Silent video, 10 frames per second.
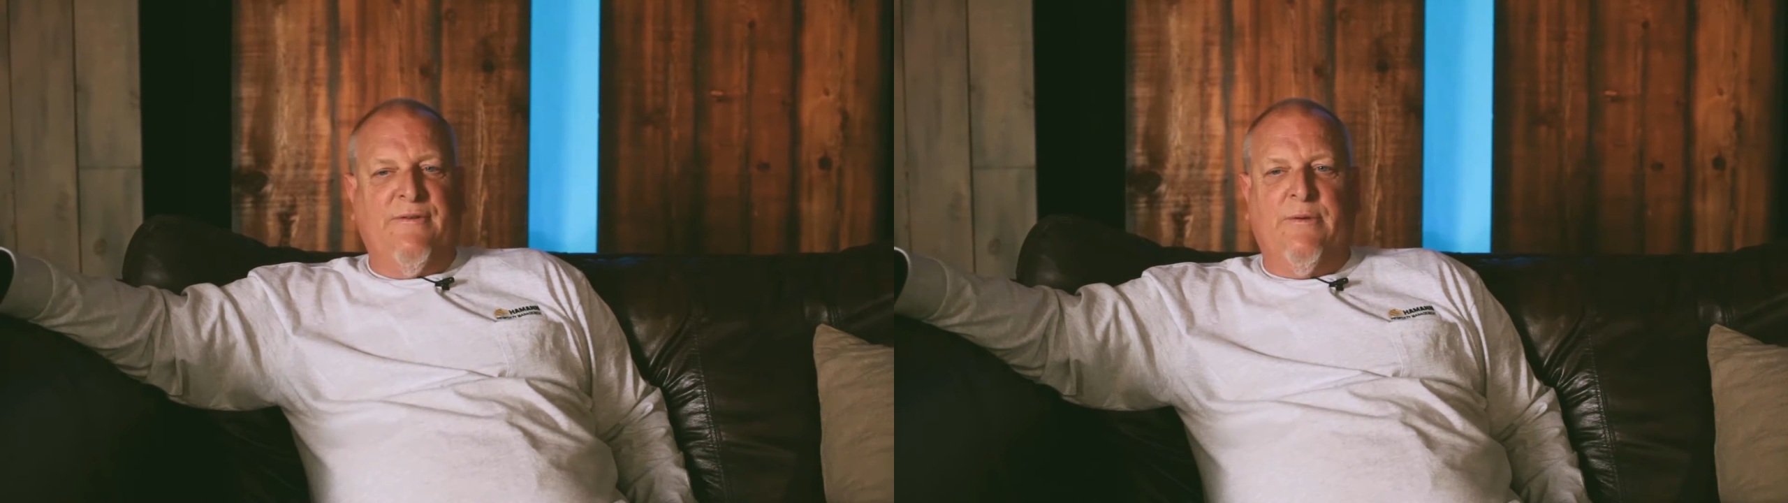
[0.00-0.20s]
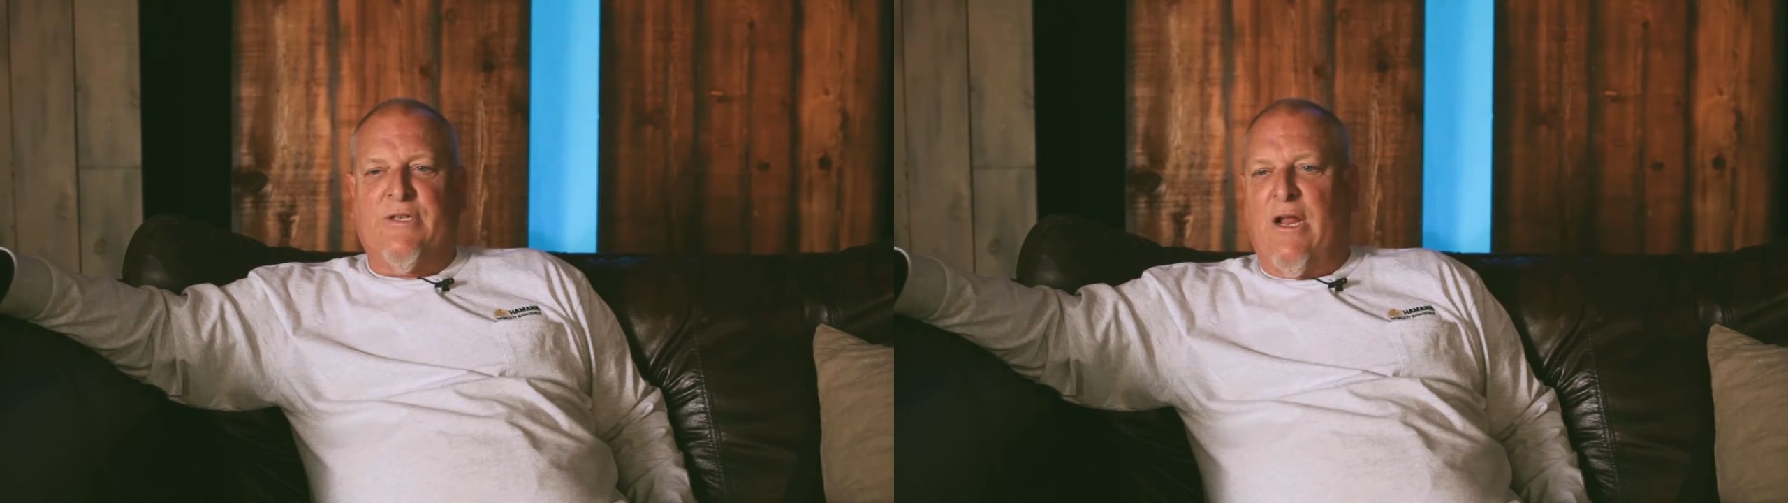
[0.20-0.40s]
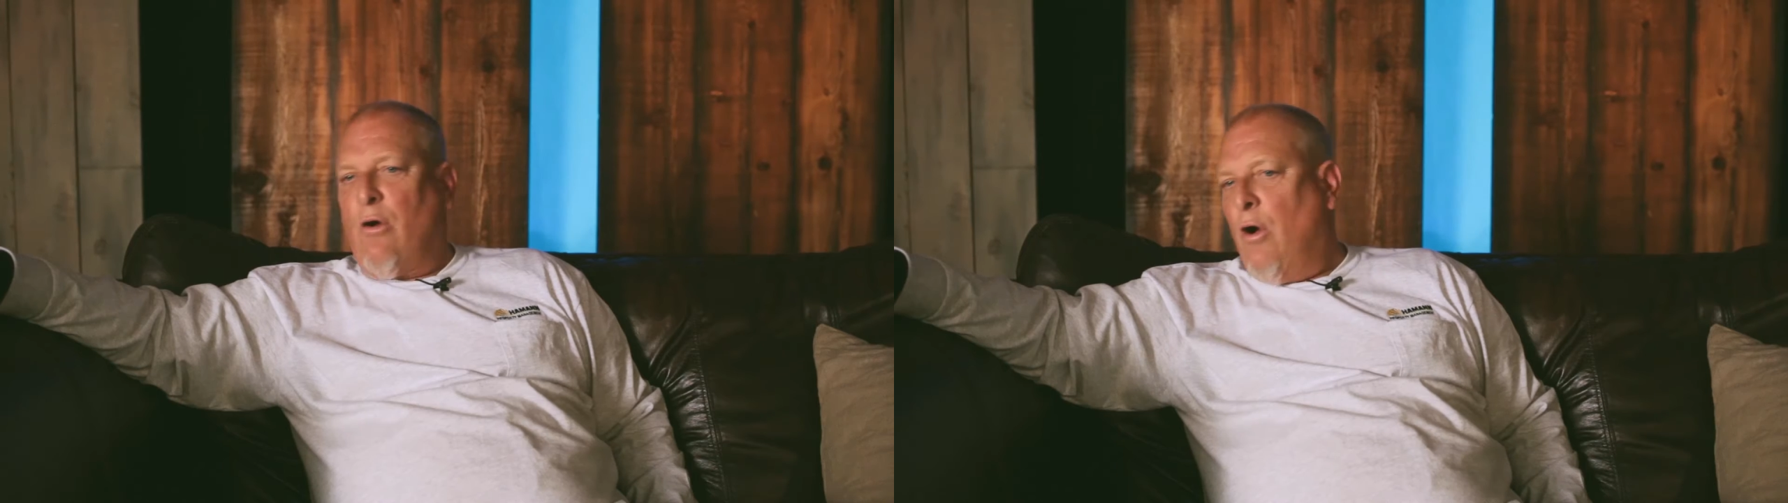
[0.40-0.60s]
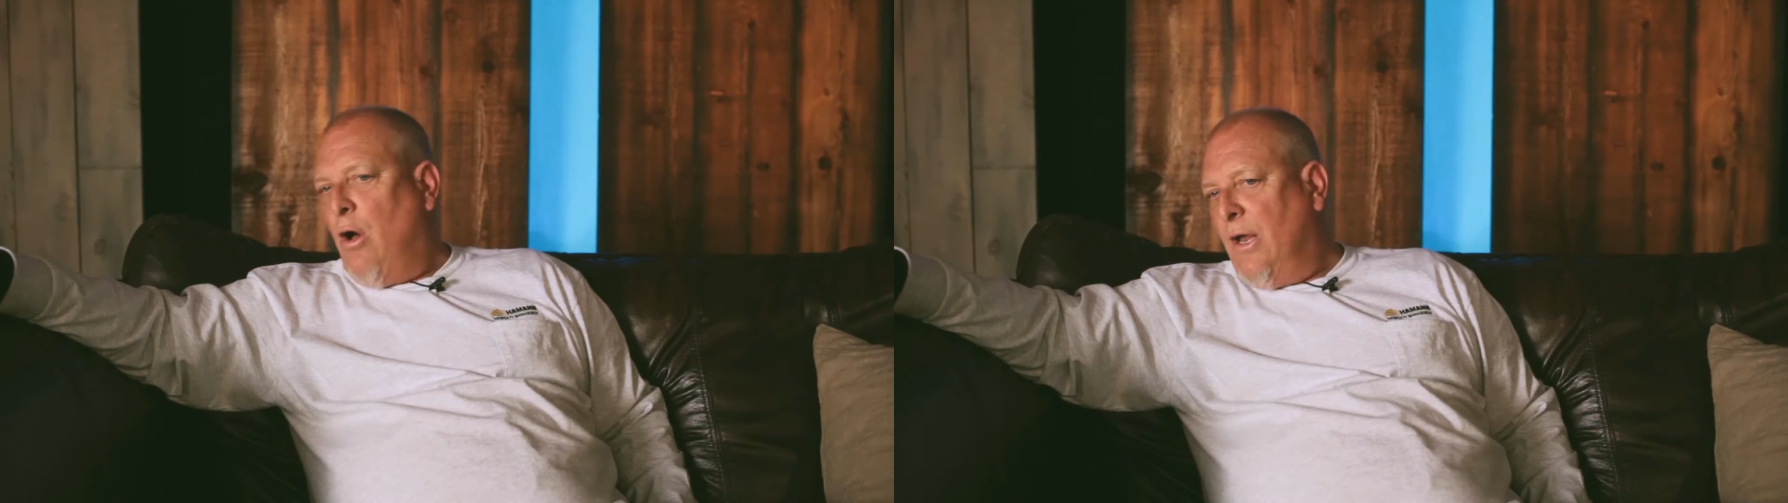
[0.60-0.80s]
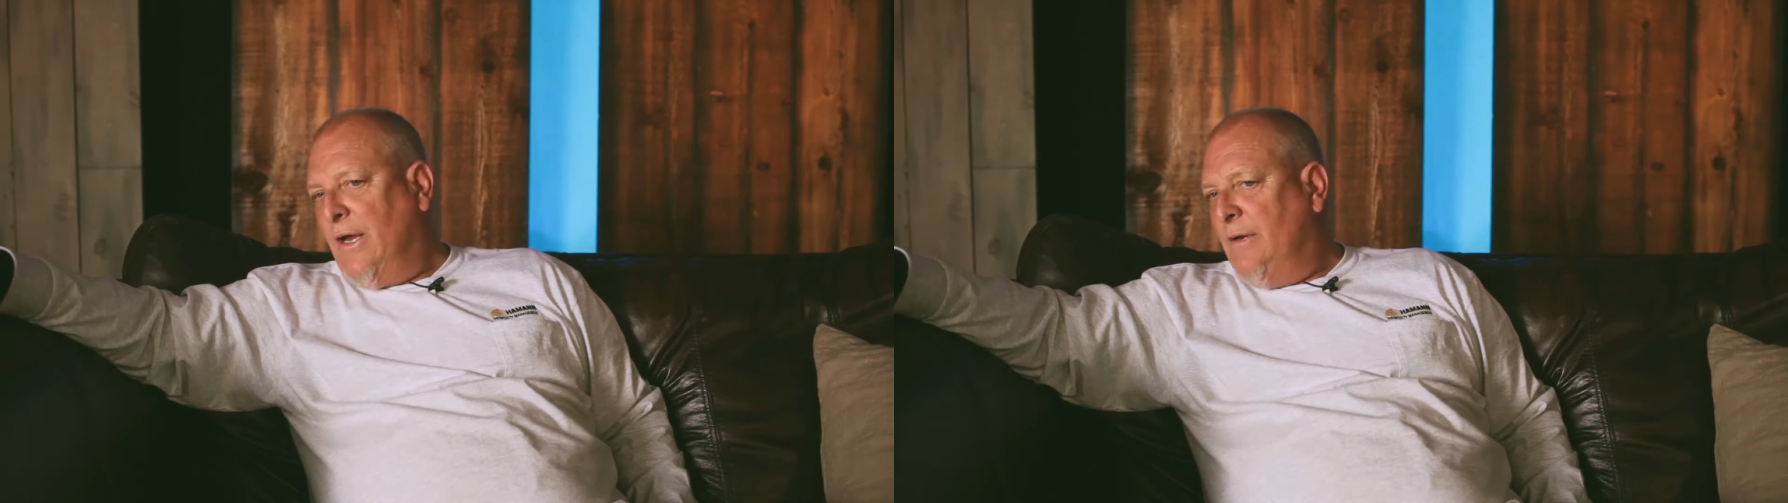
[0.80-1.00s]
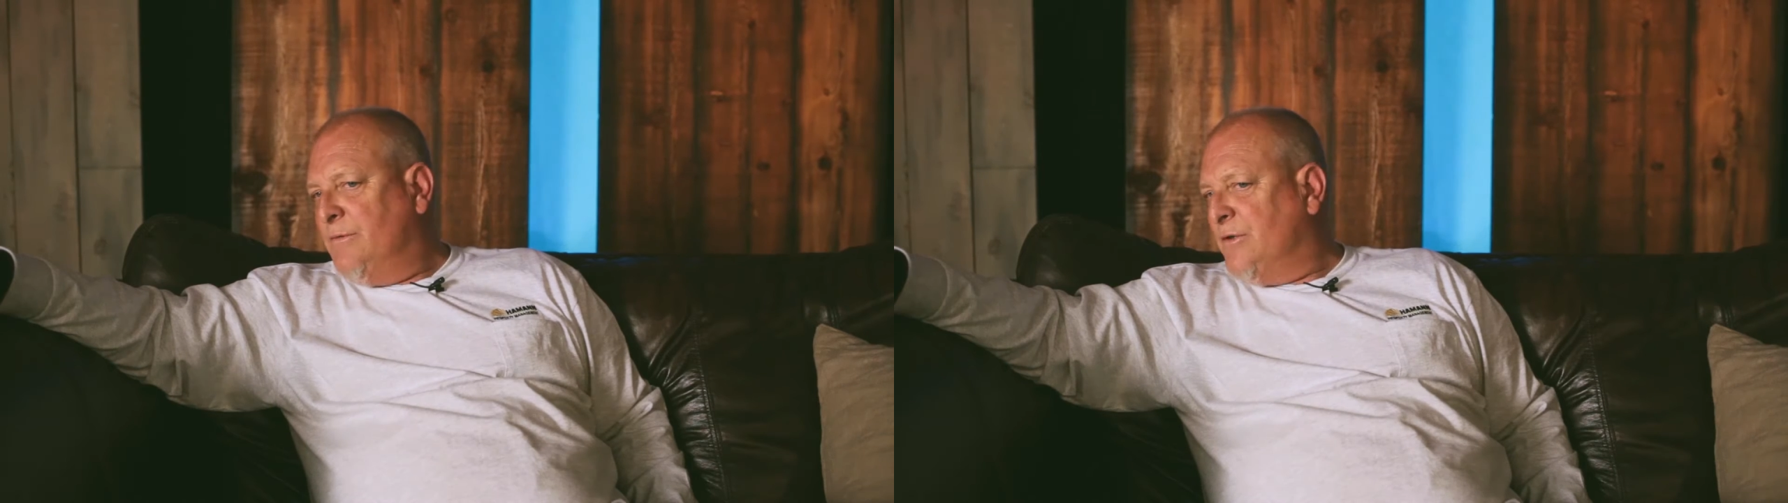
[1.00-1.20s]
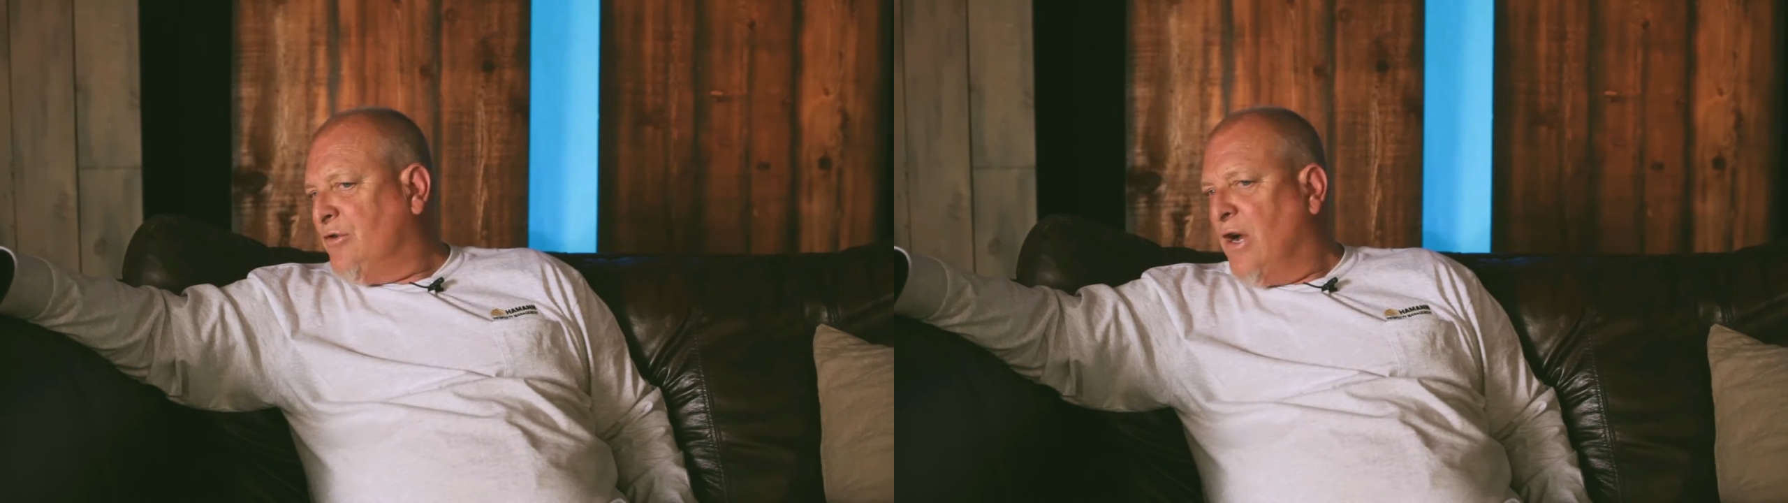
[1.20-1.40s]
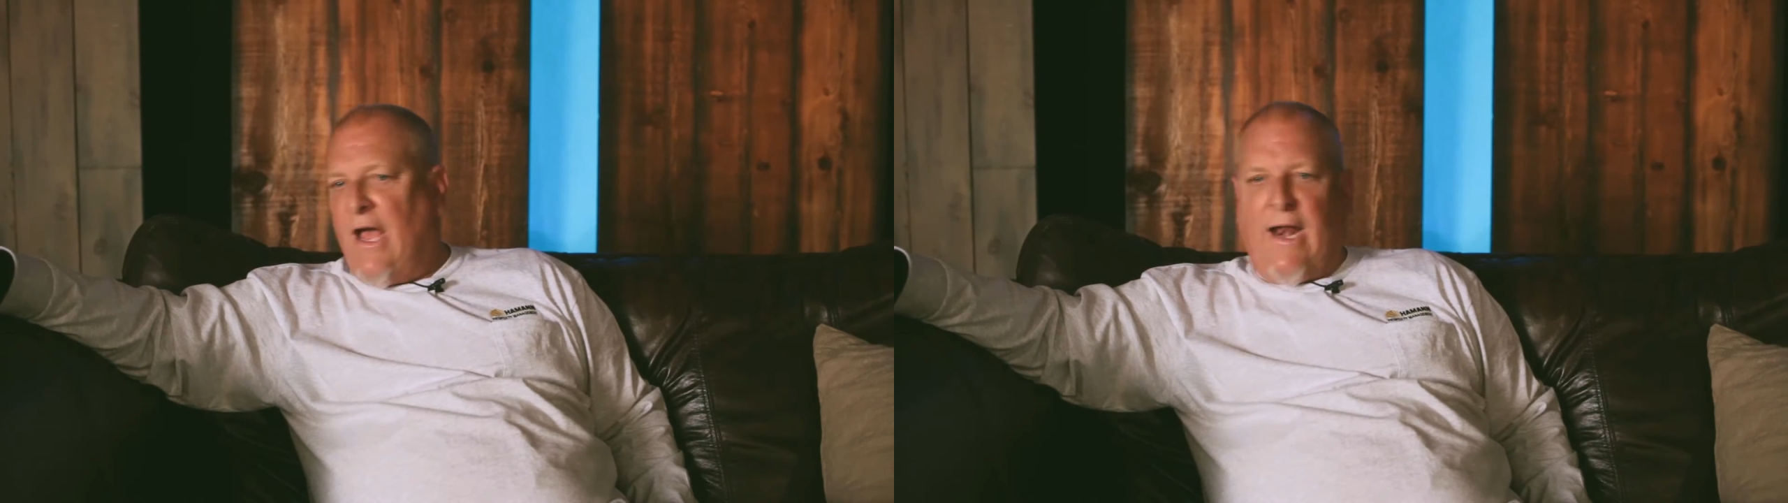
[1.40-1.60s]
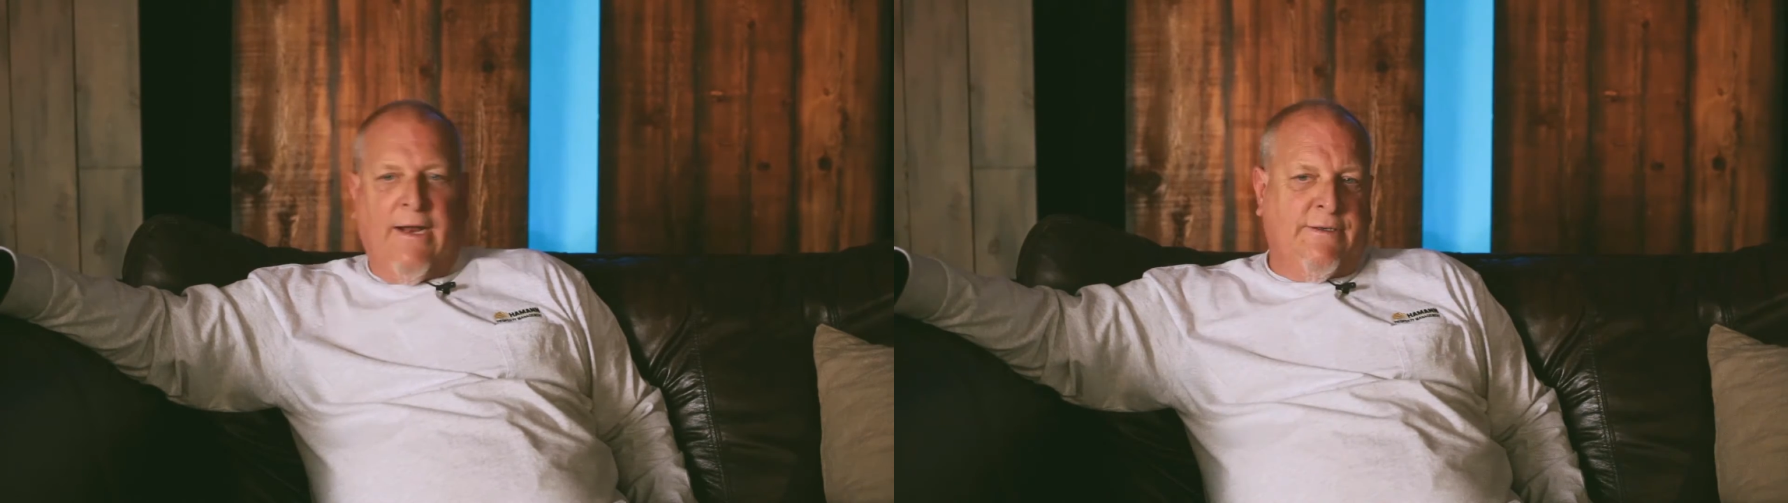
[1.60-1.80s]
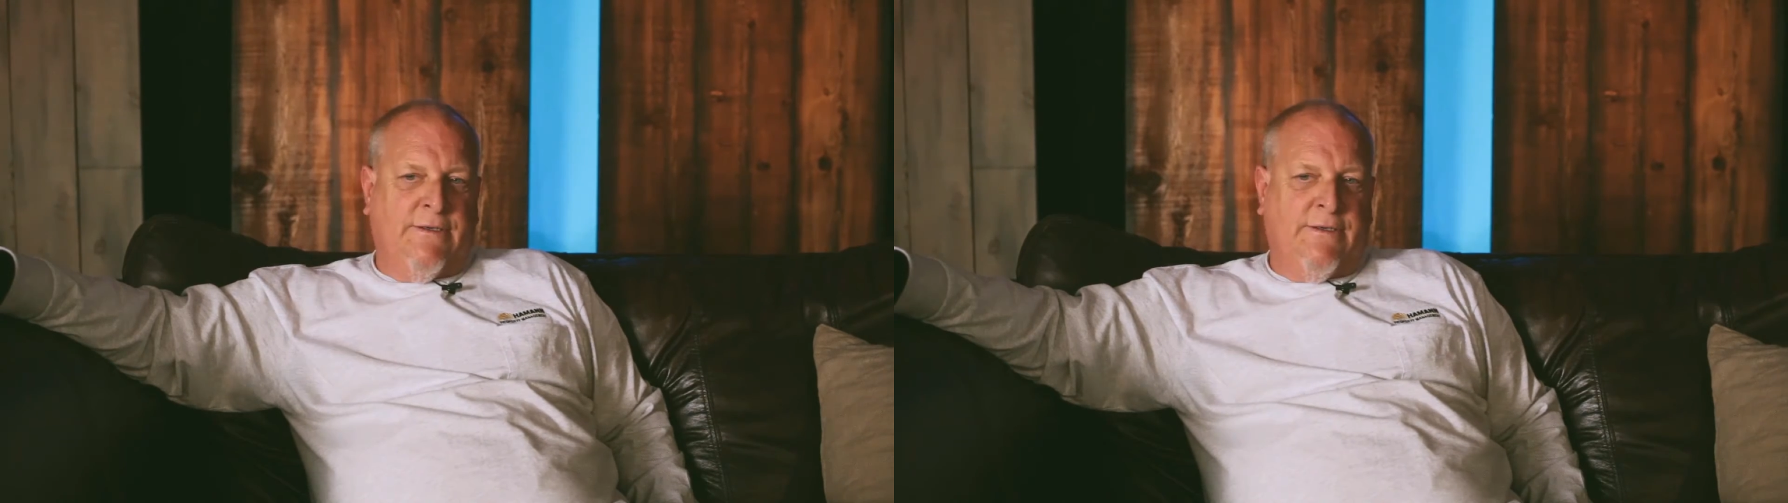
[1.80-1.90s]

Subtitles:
he was an alcoholic, he was a drug addict.